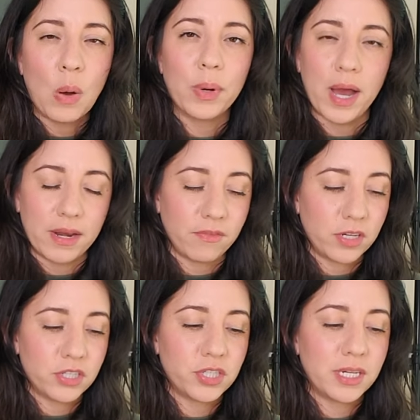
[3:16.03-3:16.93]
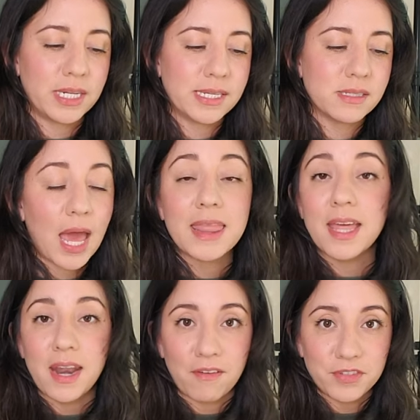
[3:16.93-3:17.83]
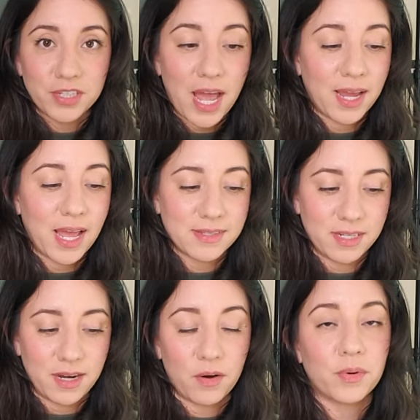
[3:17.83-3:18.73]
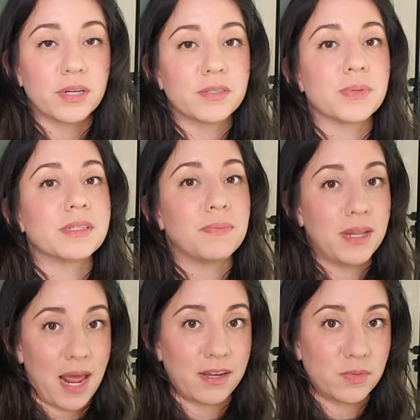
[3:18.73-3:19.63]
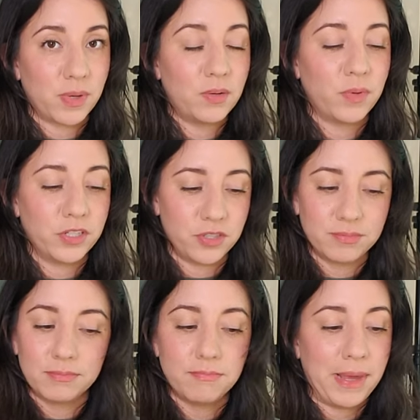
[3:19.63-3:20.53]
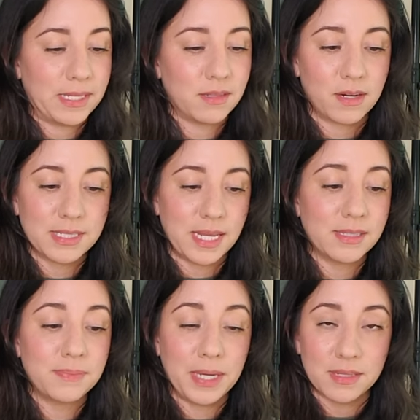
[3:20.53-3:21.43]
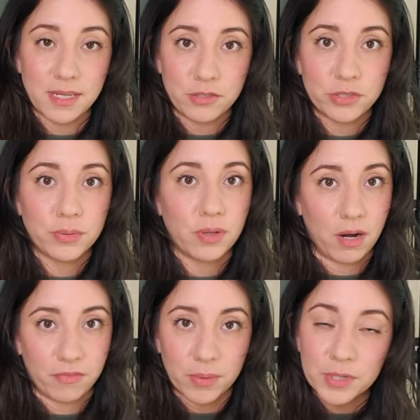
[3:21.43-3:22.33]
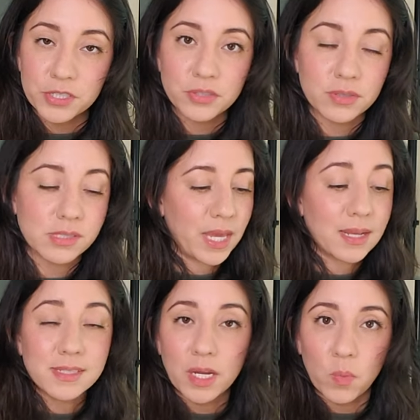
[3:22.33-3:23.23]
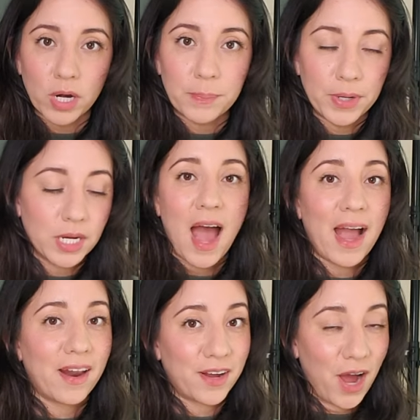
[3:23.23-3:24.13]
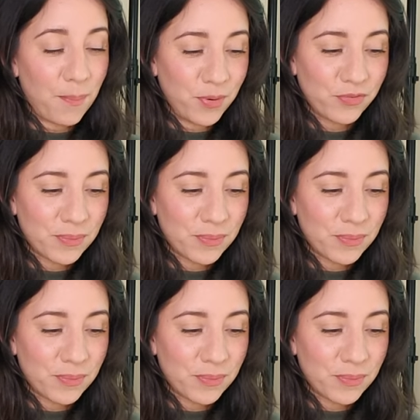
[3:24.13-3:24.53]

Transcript: what kind of audition it is. And then after that, casting networks was the next one, which makes a lot of sense because I do a lot of commercials. Casting workbook, I got a couple from